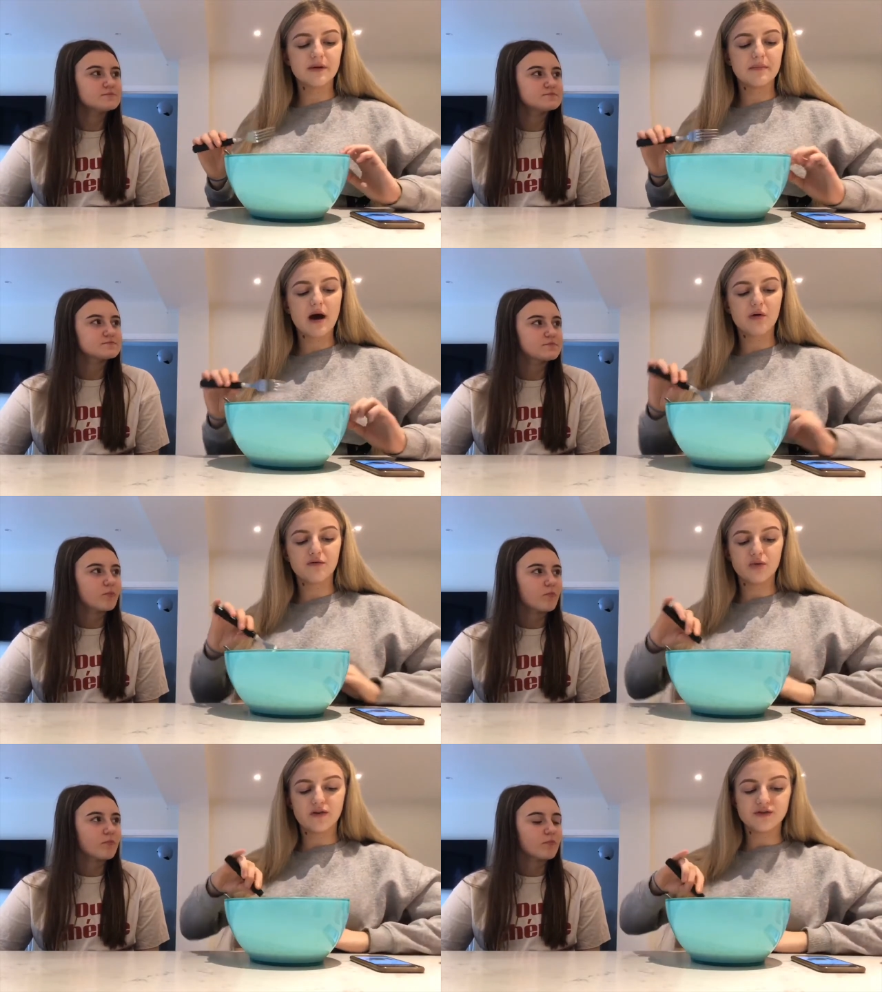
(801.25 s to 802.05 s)
Speaker 1: have been
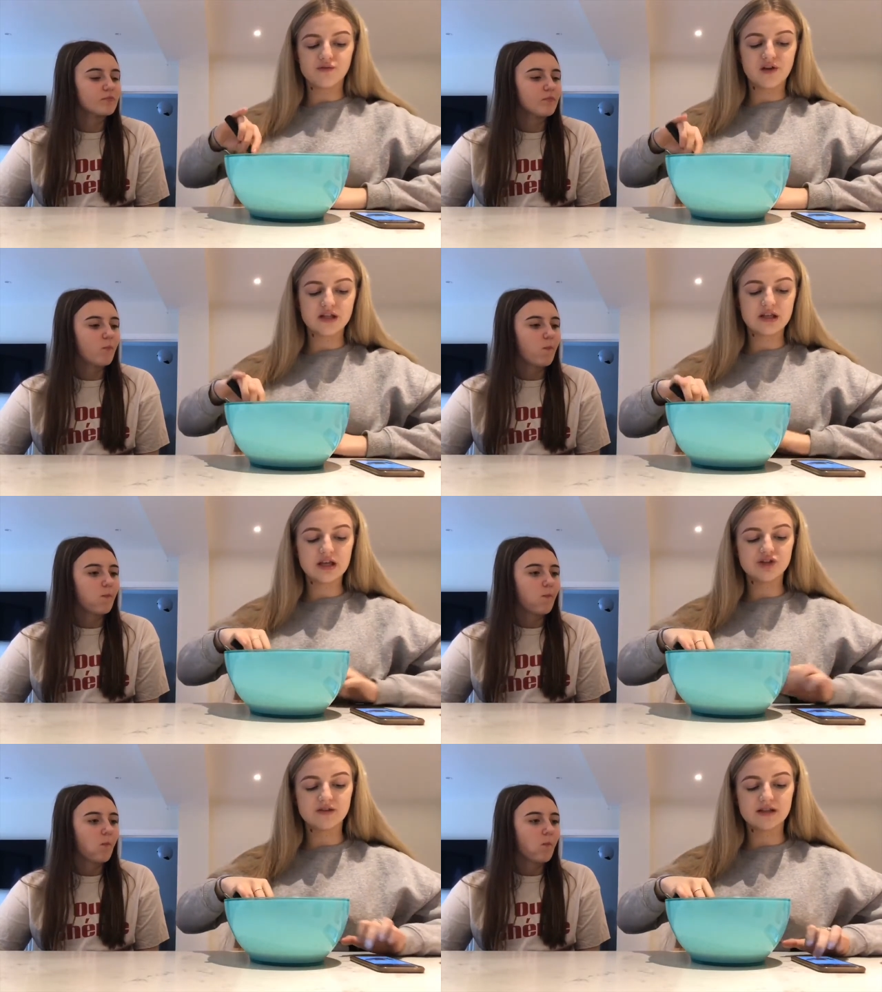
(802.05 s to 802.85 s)
powerful enough to inflict
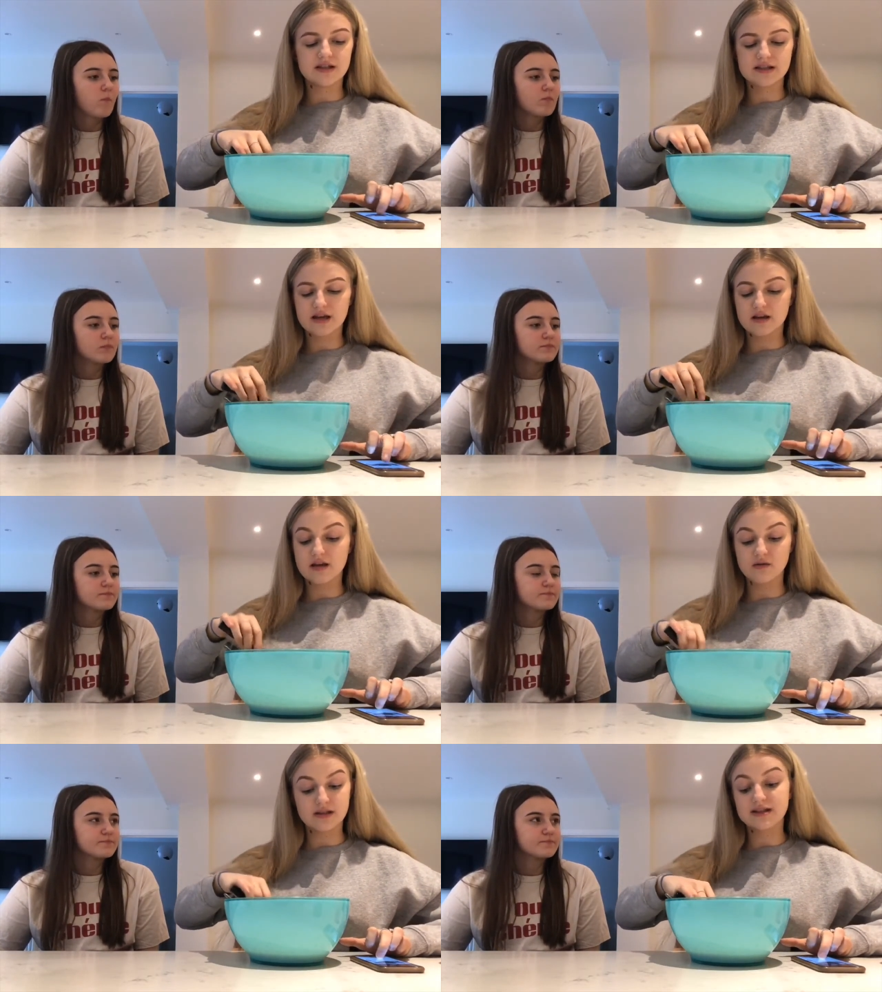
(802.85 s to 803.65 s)
the injuries that
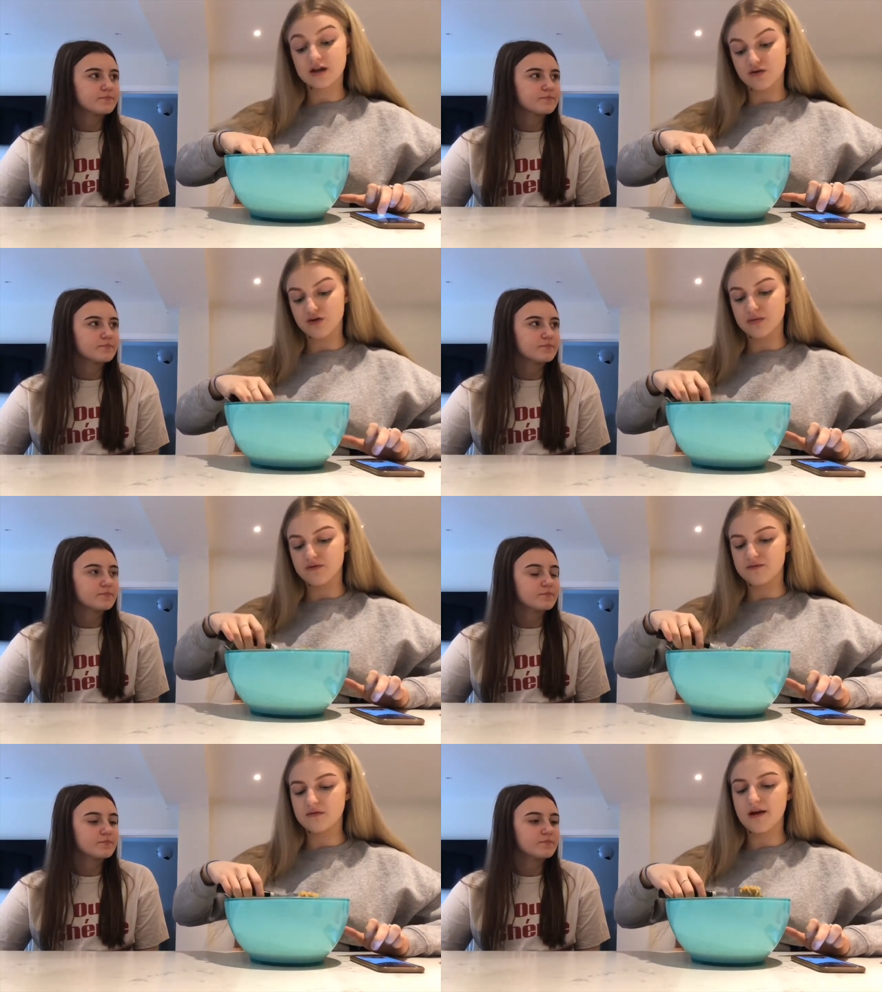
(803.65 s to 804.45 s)
killed the second group
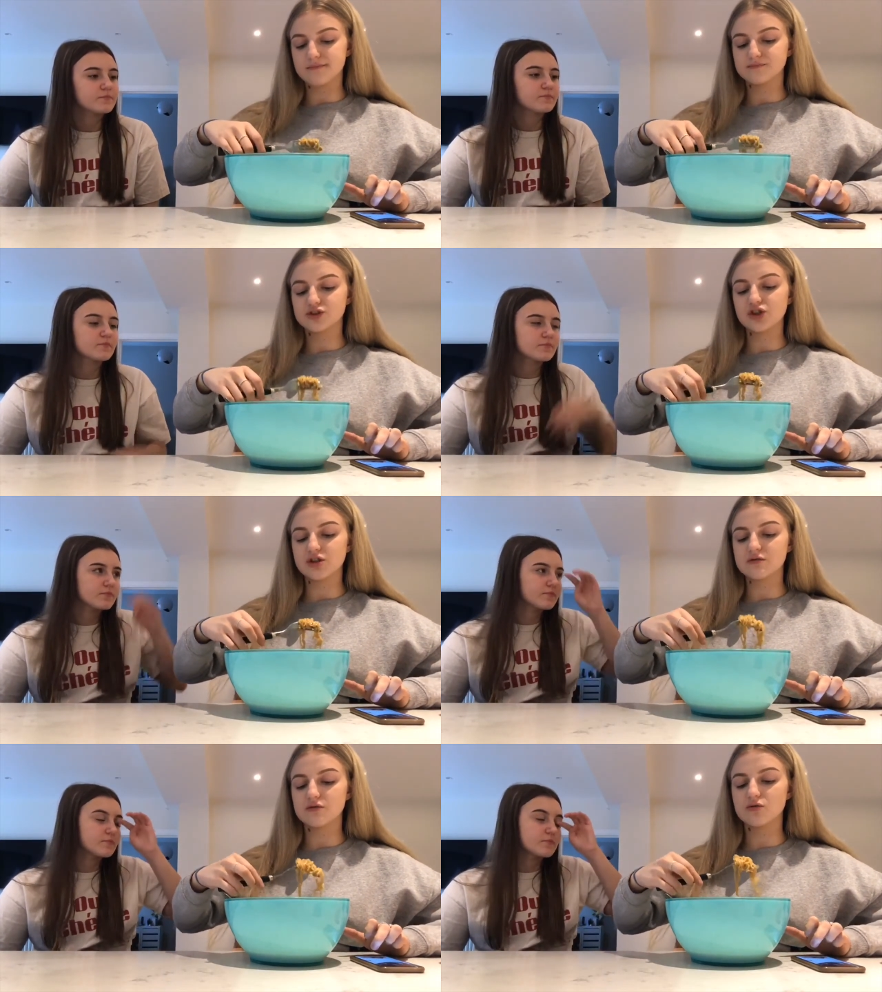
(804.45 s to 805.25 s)
of um,
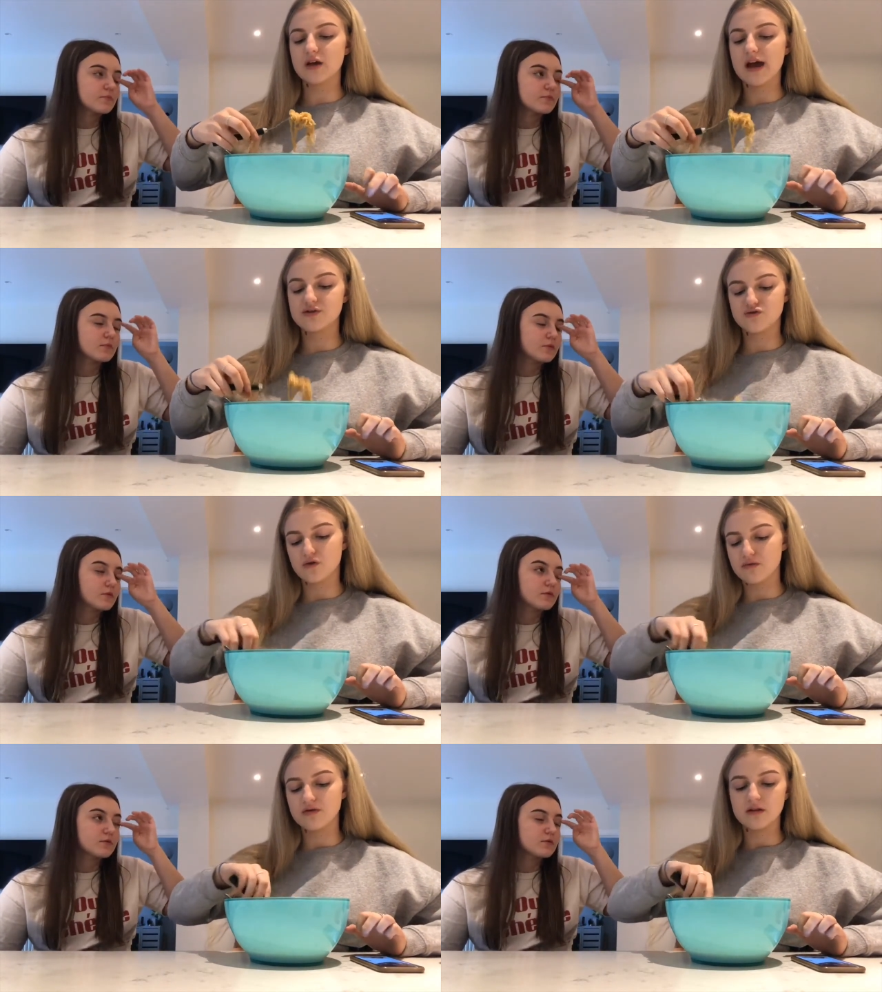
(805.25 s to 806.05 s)
students with all the head
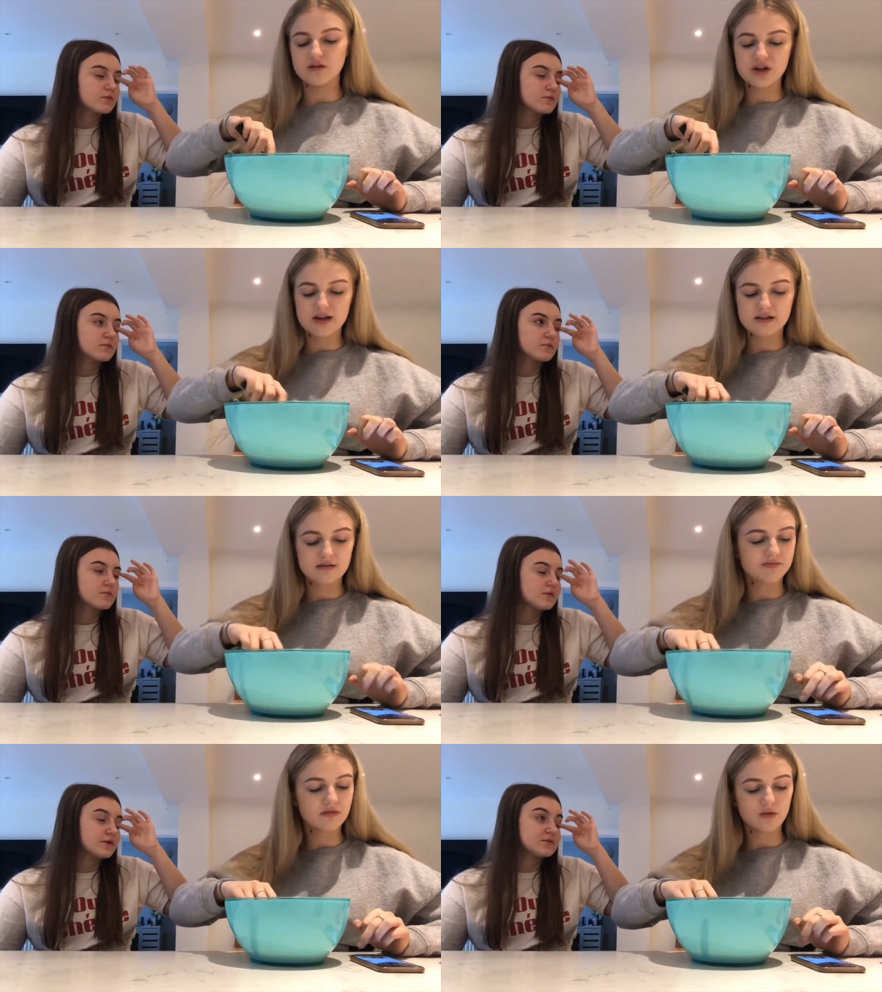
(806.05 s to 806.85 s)
trauma in the
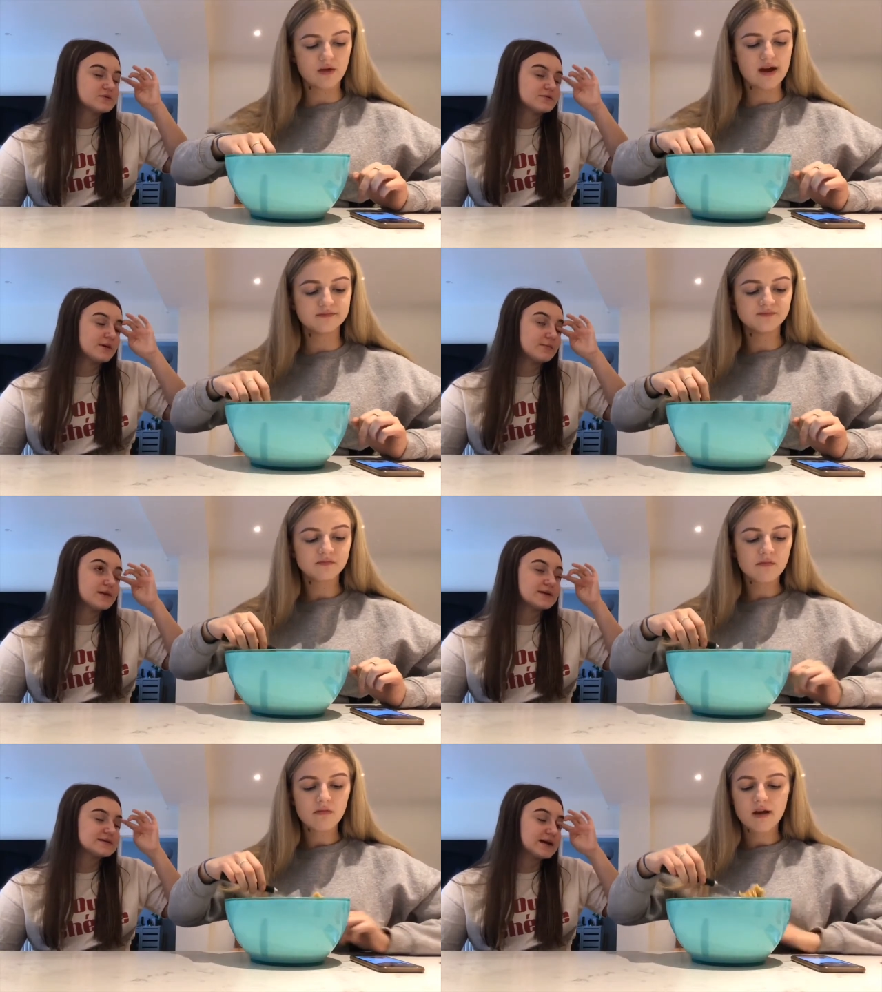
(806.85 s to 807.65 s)
chest. Oh, so
Speaker 2: maybe
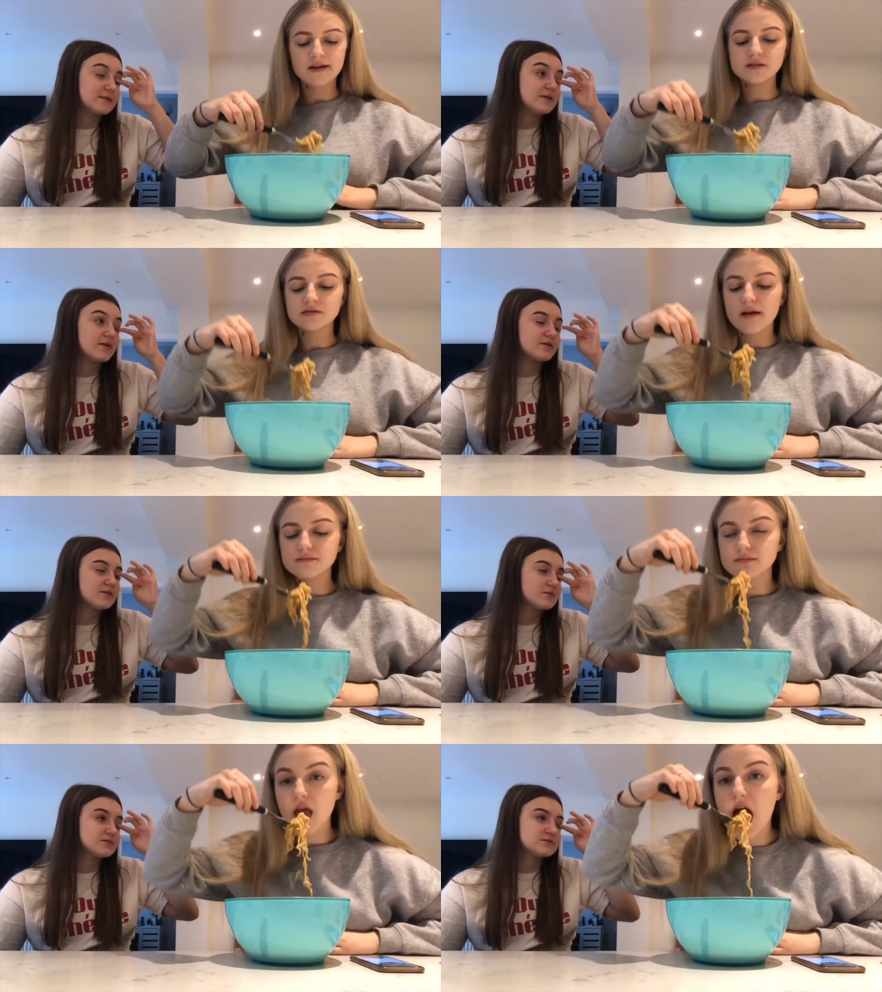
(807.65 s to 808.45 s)
they escaped the
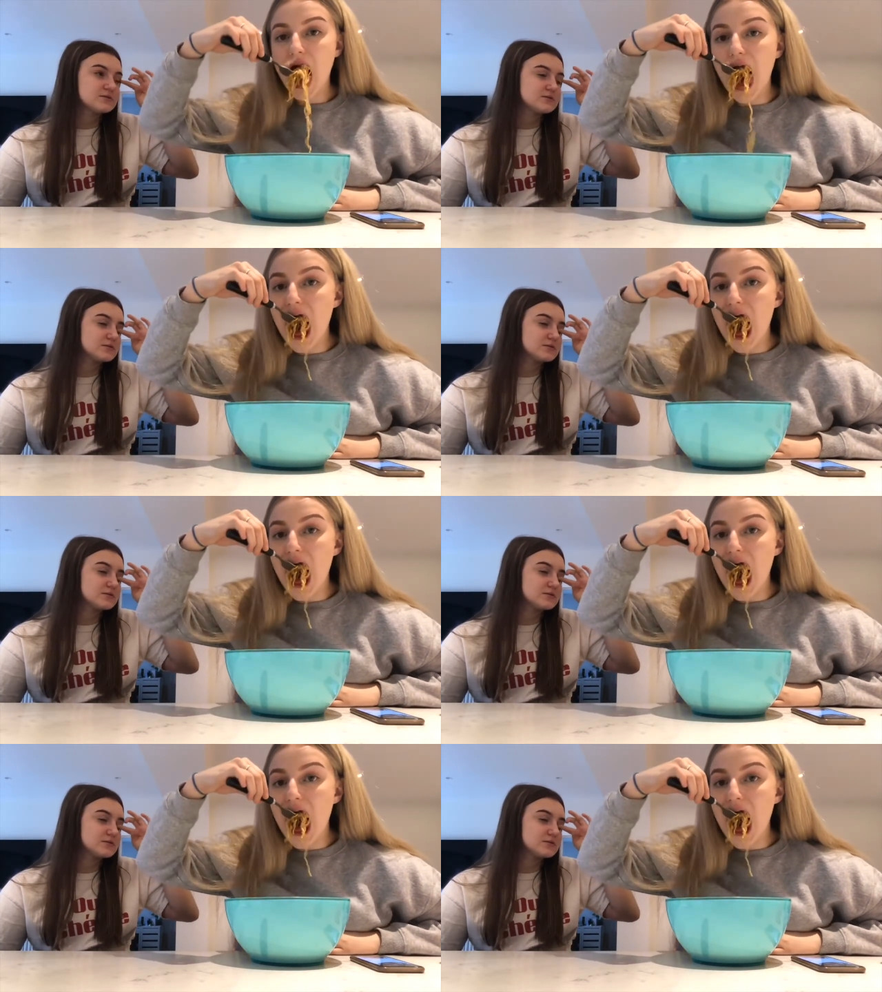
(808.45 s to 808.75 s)
avalanche.